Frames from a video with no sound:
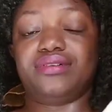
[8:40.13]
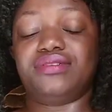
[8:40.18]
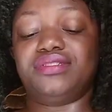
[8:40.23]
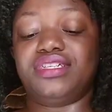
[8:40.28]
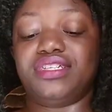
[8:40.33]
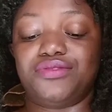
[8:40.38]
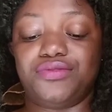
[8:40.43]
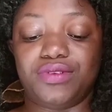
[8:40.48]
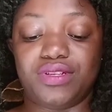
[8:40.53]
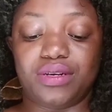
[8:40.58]
I'll
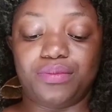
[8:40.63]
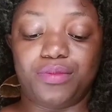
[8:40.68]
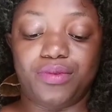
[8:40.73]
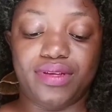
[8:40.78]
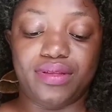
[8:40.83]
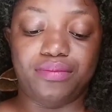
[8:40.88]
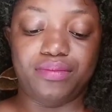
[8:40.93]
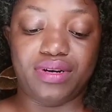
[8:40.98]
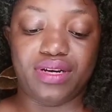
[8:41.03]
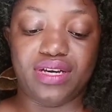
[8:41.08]
just pull up
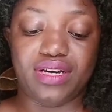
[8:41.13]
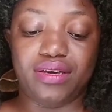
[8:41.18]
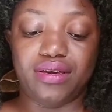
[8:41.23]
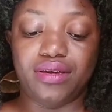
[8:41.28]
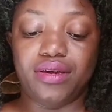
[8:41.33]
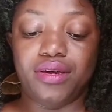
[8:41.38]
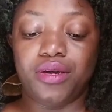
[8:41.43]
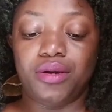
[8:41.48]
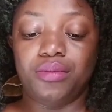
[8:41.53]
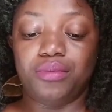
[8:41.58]
with my
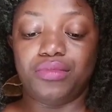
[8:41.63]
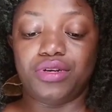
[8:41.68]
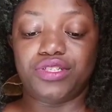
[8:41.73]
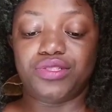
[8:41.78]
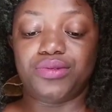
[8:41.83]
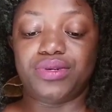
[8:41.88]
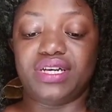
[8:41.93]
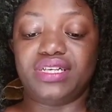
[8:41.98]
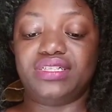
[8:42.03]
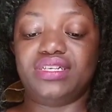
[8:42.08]

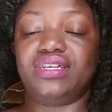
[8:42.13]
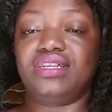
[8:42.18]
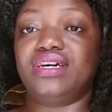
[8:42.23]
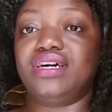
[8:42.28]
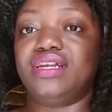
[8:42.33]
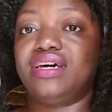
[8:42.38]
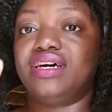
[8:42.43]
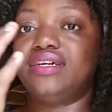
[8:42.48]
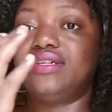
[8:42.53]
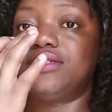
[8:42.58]
moisturizer
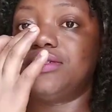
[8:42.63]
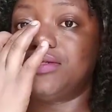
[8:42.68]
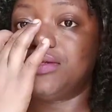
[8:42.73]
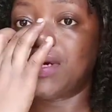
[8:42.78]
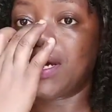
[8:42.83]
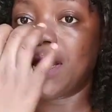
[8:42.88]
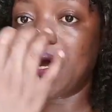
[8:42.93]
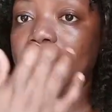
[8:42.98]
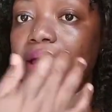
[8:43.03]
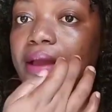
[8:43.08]
now that is
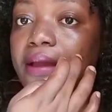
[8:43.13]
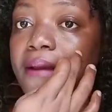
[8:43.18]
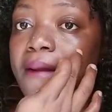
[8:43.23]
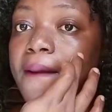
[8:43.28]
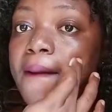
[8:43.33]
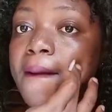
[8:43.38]
dry,